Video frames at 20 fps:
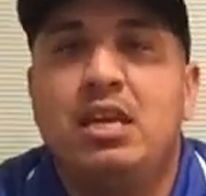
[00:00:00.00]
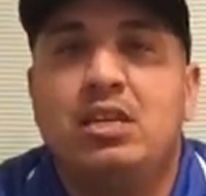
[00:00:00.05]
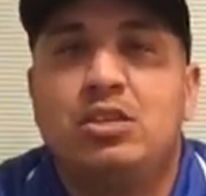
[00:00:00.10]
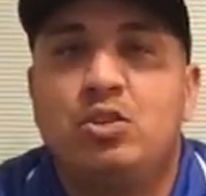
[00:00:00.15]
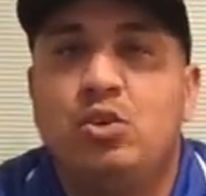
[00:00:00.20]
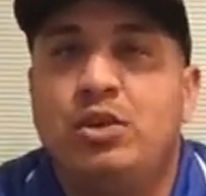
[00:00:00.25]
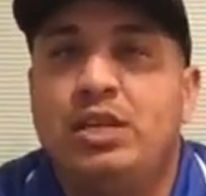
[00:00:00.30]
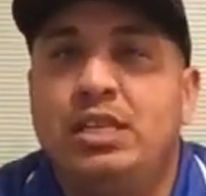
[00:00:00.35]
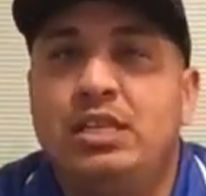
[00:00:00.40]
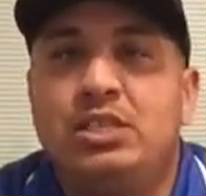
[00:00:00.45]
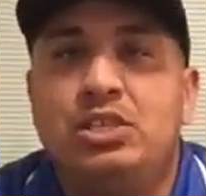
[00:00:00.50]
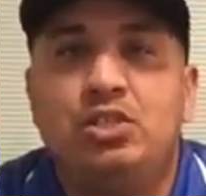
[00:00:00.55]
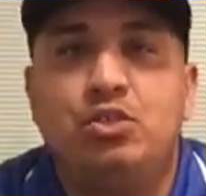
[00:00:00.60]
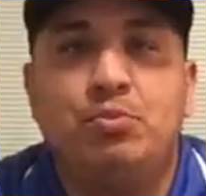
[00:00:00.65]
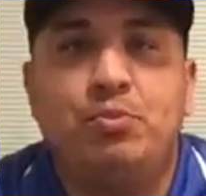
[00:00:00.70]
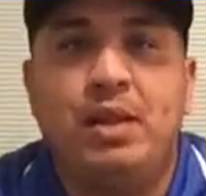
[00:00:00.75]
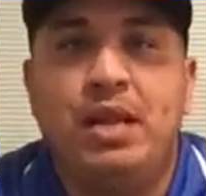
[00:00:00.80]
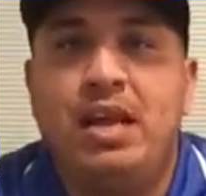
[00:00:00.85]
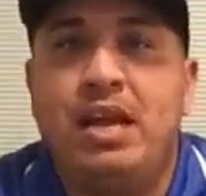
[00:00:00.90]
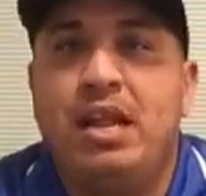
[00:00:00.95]
So he needs to
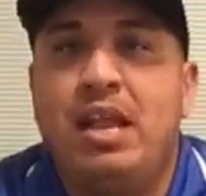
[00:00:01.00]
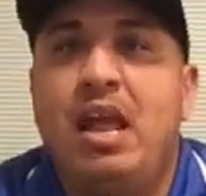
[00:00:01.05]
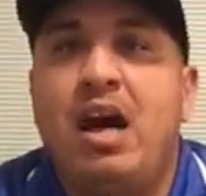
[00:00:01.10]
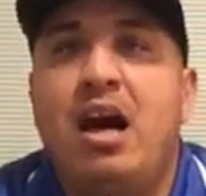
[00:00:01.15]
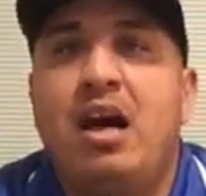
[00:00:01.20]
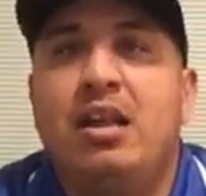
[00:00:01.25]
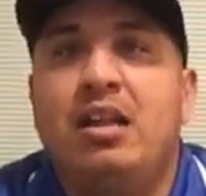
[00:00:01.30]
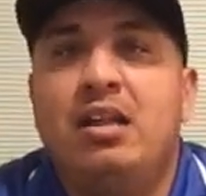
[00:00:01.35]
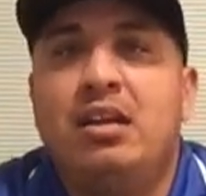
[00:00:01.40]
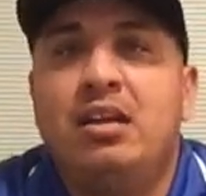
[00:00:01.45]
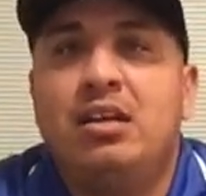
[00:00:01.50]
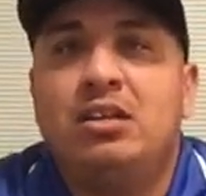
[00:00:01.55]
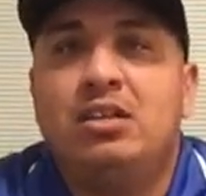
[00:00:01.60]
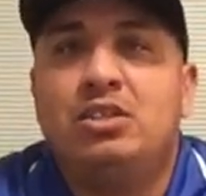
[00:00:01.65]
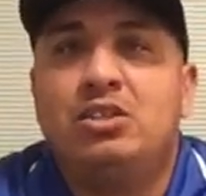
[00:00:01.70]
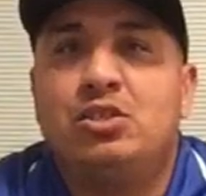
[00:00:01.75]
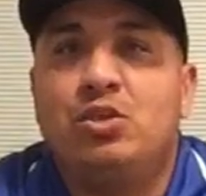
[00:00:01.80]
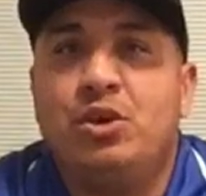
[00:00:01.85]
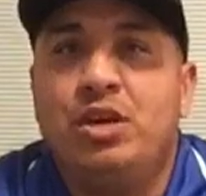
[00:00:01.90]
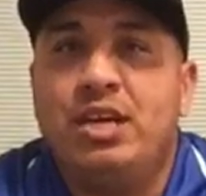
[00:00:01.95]
play a lot,
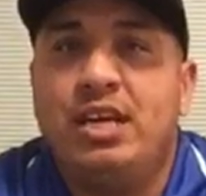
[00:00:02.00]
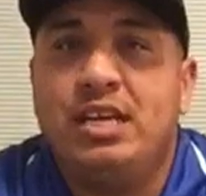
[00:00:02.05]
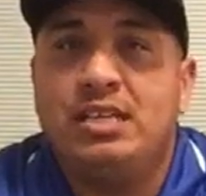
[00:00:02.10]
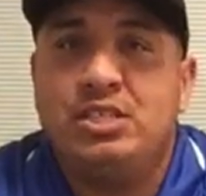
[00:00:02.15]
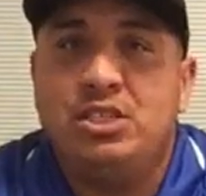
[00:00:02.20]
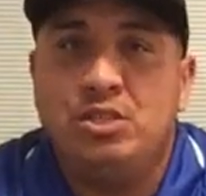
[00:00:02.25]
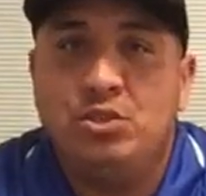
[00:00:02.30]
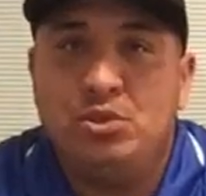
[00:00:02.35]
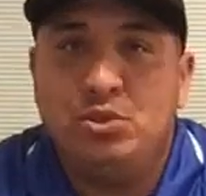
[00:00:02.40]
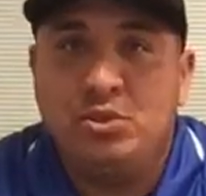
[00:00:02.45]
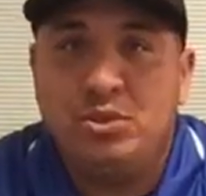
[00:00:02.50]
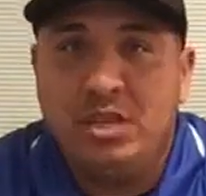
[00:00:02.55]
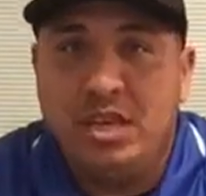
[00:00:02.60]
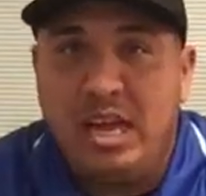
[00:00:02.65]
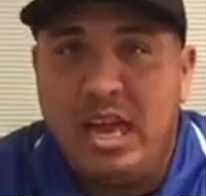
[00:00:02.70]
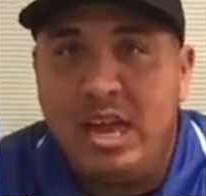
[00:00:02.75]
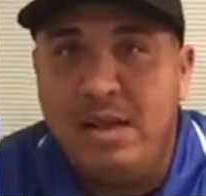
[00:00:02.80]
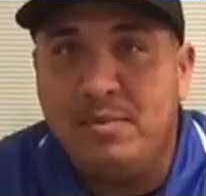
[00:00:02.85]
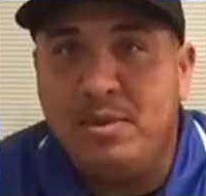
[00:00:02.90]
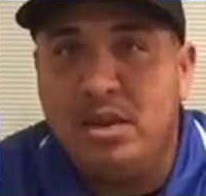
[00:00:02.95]
so he gets used to the
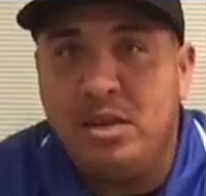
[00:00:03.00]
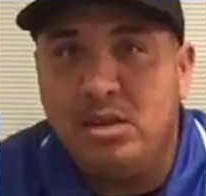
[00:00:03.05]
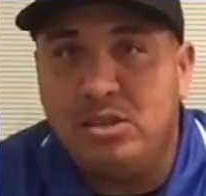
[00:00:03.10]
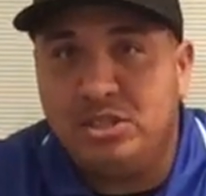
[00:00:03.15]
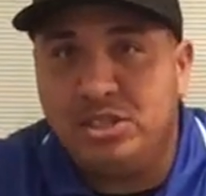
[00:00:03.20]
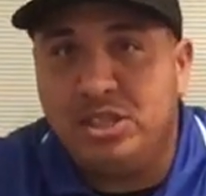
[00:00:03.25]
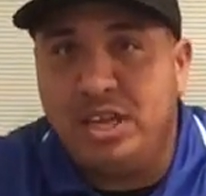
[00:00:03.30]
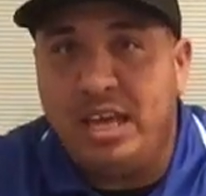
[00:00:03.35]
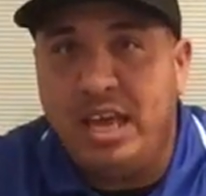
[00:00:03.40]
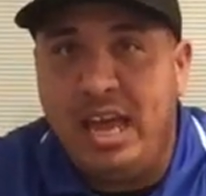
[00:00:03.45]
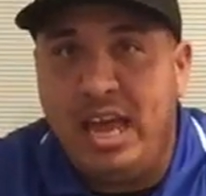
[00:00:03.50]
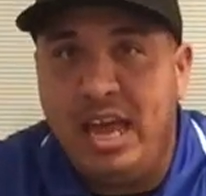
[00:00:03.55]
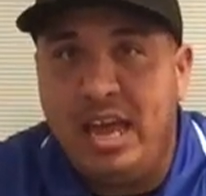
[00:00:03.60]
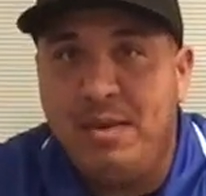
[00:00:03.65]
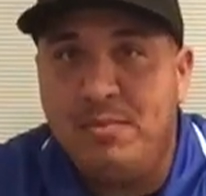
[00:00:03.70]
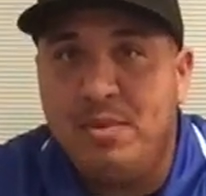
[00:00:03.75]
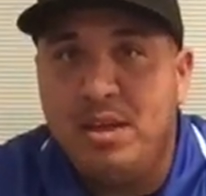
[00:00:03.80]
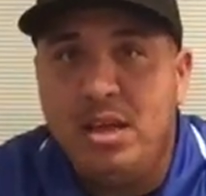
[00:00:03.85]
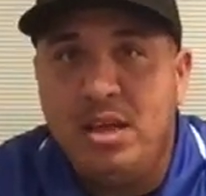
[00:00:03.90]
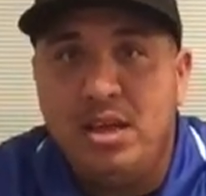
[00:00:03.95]
game. He learns the
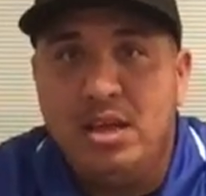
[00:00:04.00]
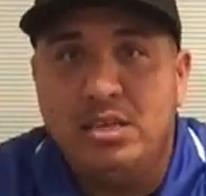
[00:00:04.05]
game.